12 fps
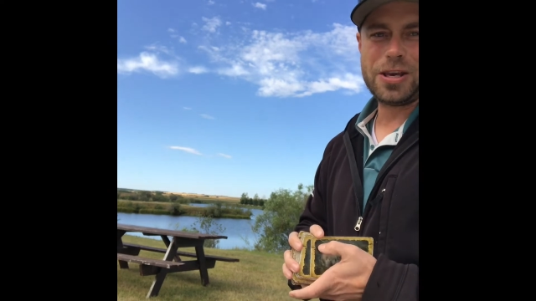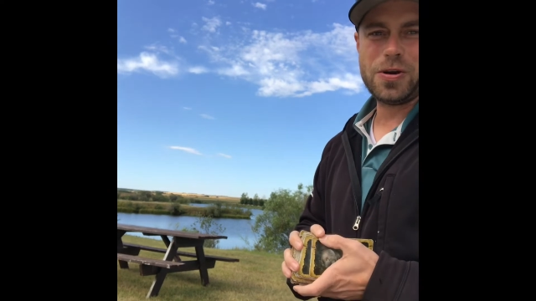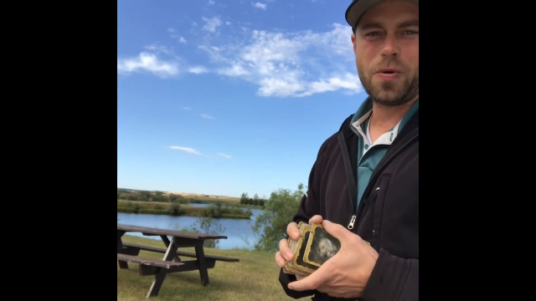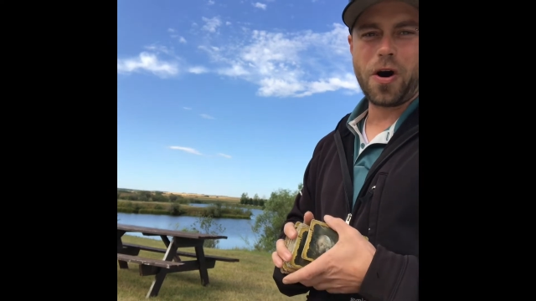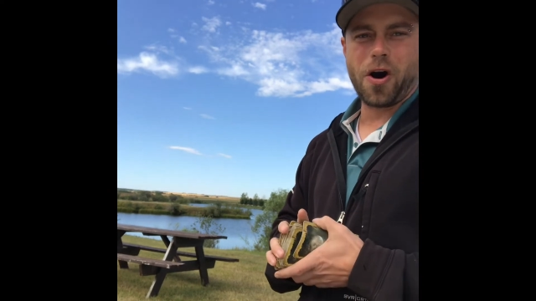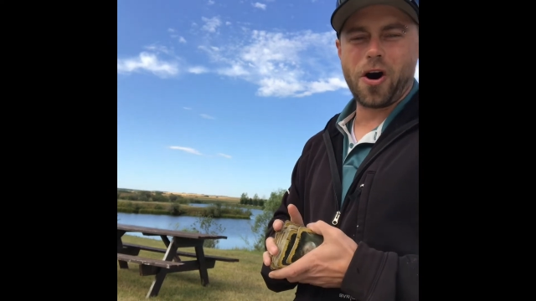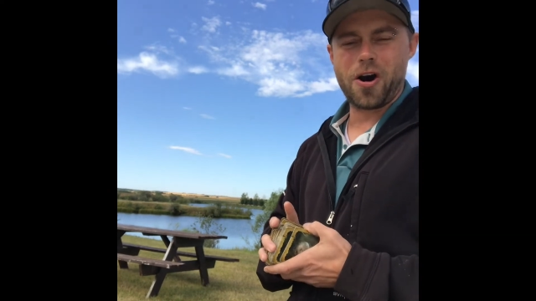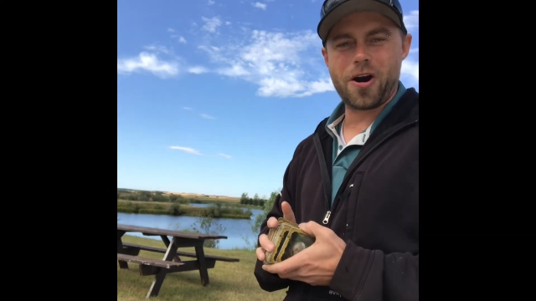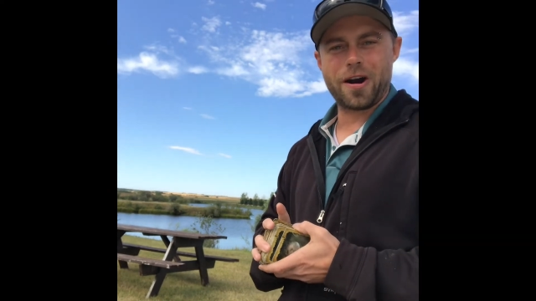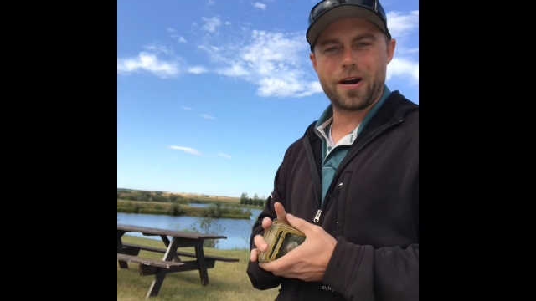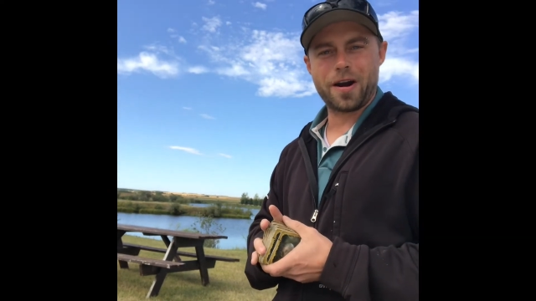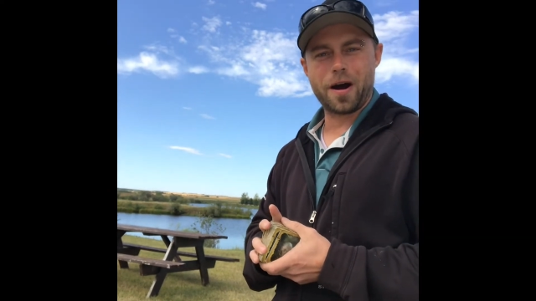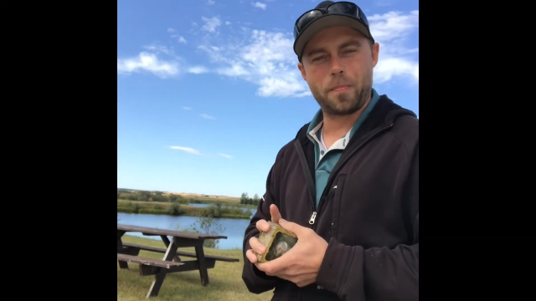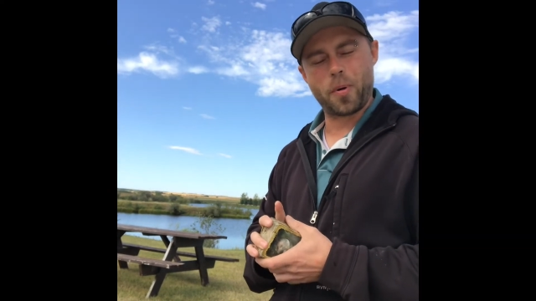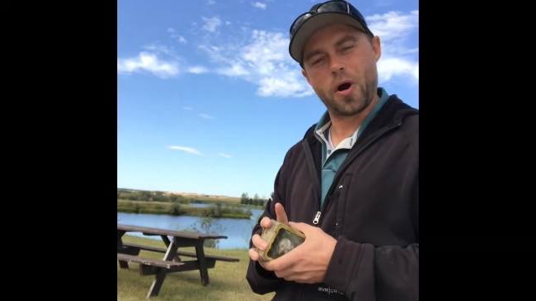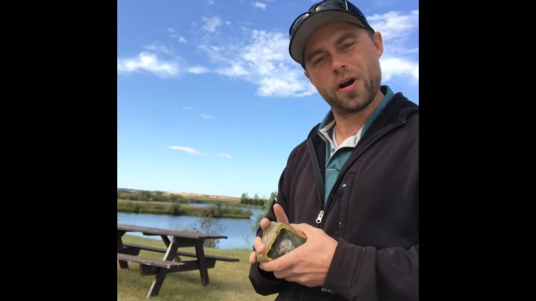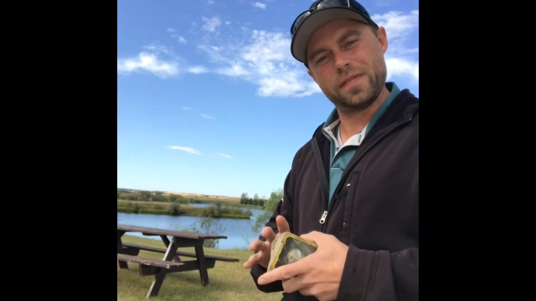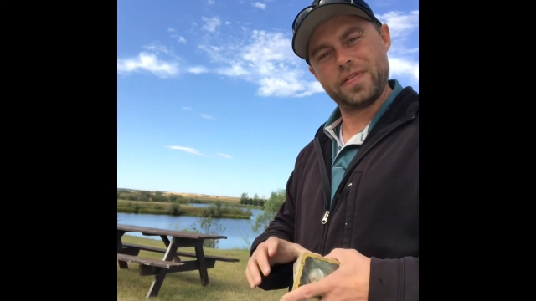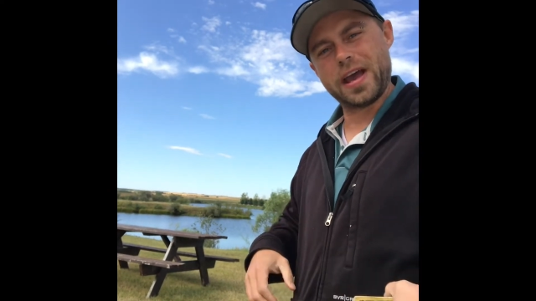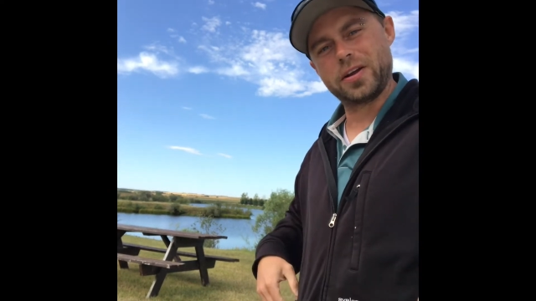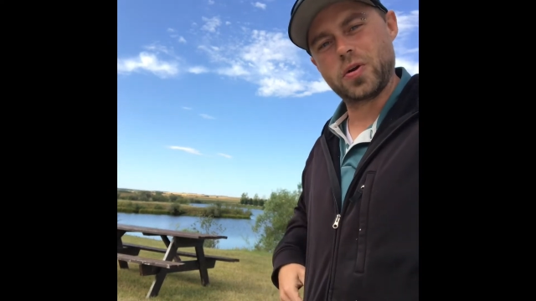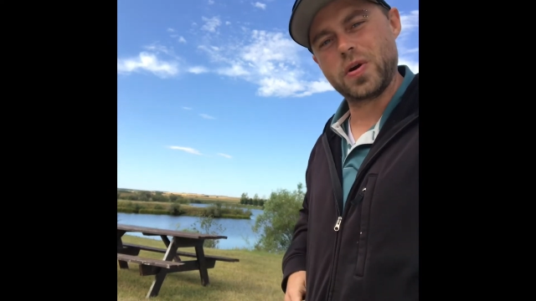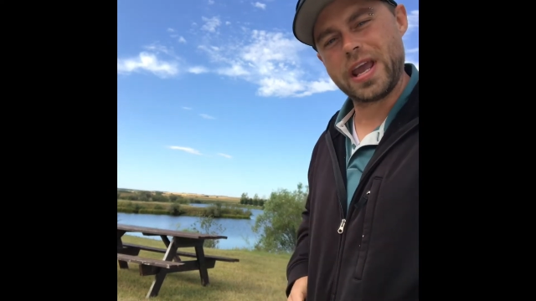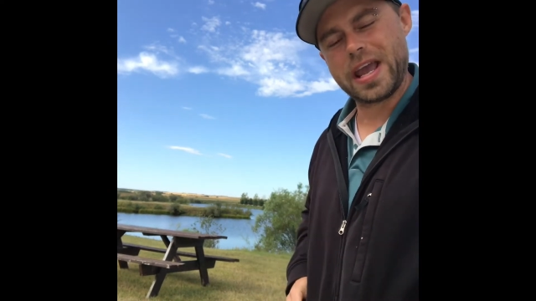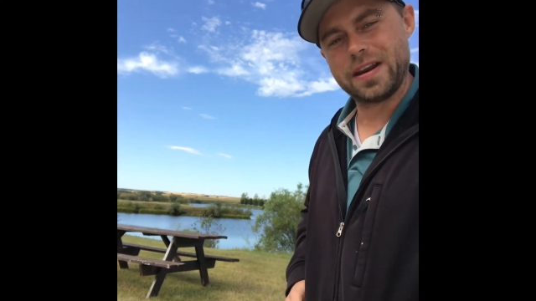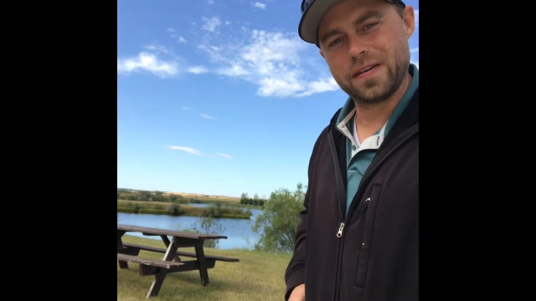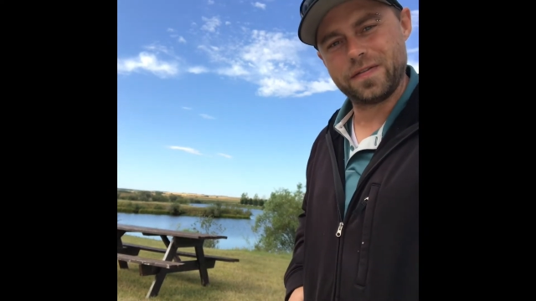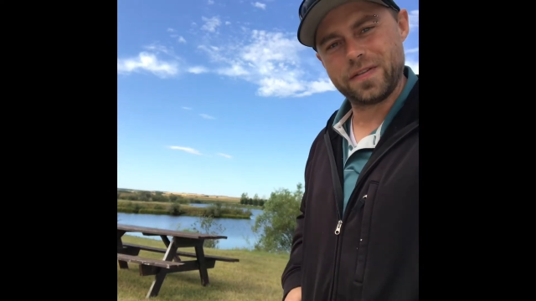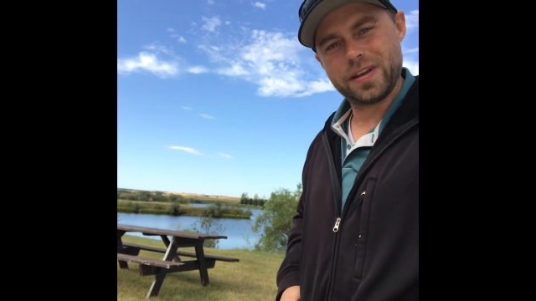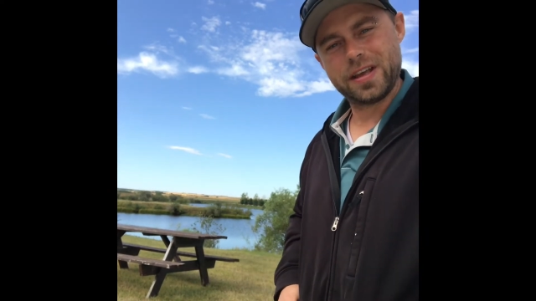you are a part of that creative.